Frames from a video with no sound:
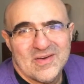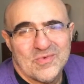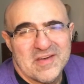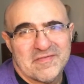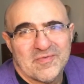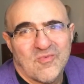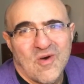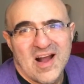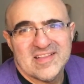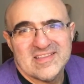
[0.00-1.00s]
with
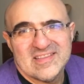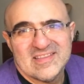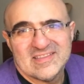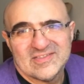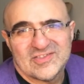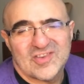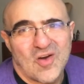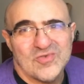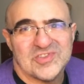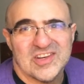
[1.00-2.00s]
one
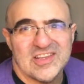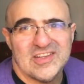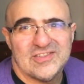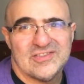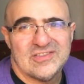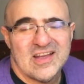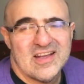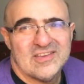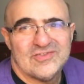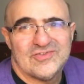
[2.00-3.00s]
totally
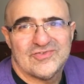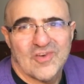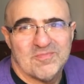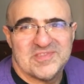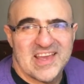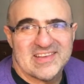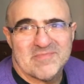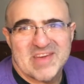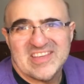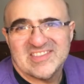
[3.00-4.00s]
drop dead
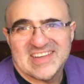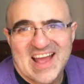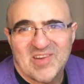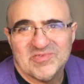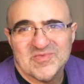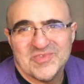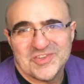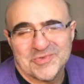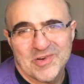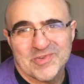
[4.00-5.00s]
amazing album,
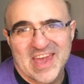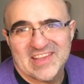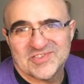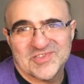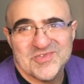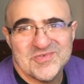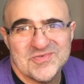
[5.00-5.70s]
which we'll get to.